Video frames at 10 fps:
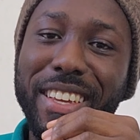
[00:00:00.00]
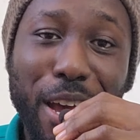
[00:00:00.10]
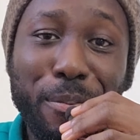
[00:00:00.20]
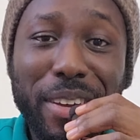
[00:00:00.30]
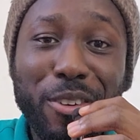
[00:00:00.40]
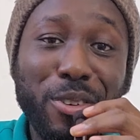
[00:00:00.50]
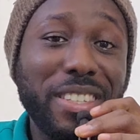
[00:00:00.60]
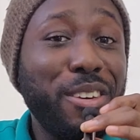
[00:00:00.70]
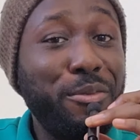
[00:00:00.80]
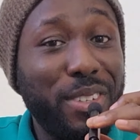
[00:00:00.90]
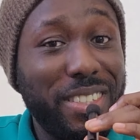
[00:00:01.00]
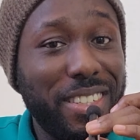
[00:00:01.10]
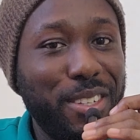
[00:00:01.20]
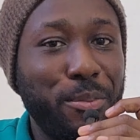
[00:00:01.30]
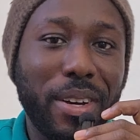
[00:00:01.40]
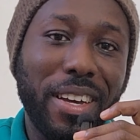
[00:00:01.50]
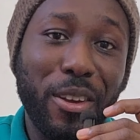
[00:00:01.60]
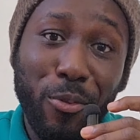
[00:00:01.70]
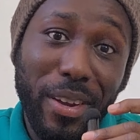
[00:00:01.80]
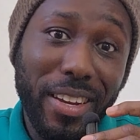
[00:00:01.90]
I mean, it wasn't efficient, but it
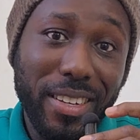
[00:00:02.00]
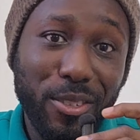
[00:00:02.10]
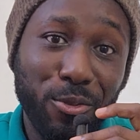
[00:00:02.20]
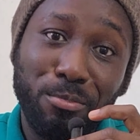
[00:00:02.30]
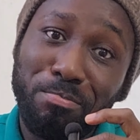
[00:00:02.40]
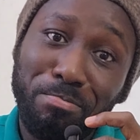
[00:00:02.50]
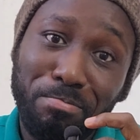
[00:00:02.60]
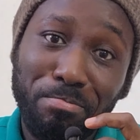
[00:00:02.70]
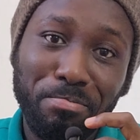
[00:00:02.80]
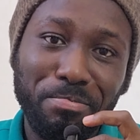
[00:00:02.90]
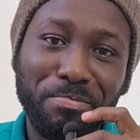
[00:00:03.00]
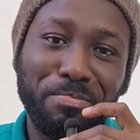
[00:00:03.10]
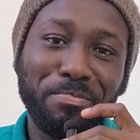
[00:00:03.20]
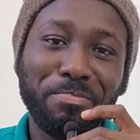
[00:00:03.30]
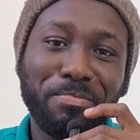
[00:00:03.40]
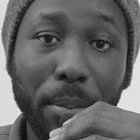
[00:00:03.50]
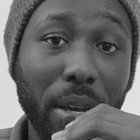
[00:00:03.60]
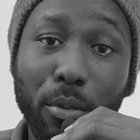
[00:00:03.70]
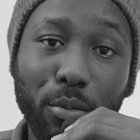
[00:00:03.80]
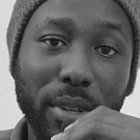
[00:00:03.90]
worked. So I
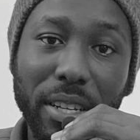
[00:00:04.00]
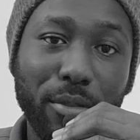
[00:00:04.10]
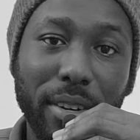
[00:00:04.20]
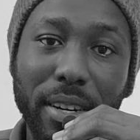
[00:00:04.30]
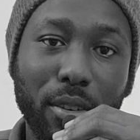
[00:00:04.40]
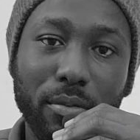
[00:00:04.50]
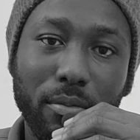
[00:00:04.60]
won't do that right now.